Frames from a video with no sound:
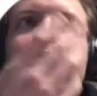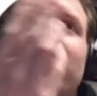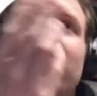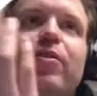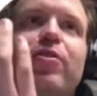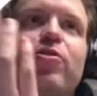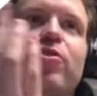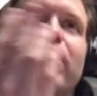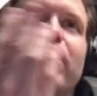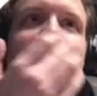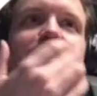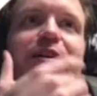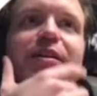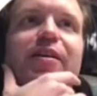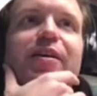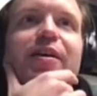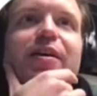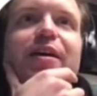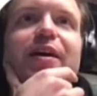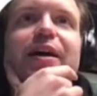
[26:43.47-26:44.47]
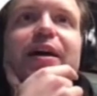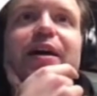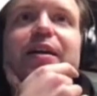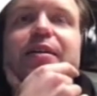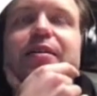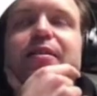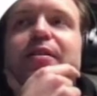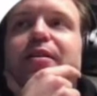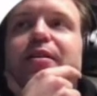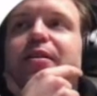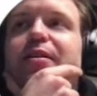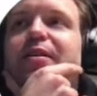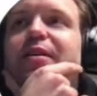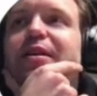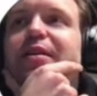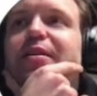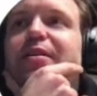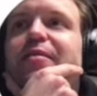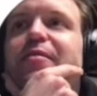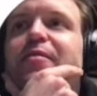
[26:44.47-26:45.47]
design idea, and
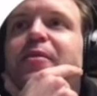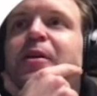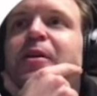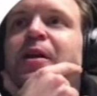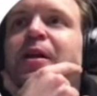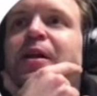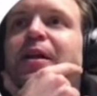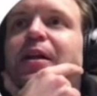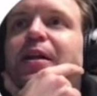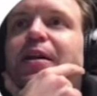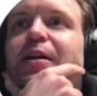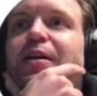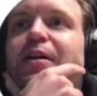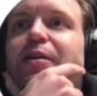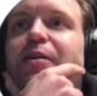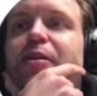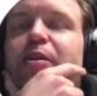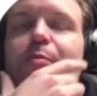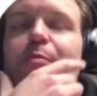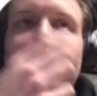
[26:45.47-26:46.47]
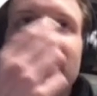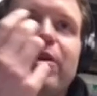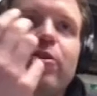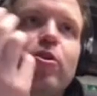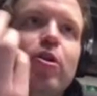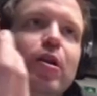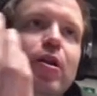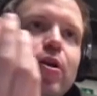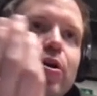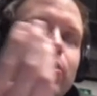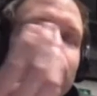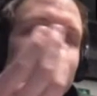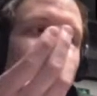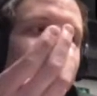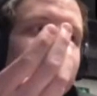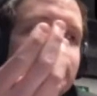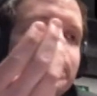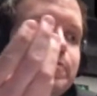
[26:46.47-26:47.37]
the badge alone,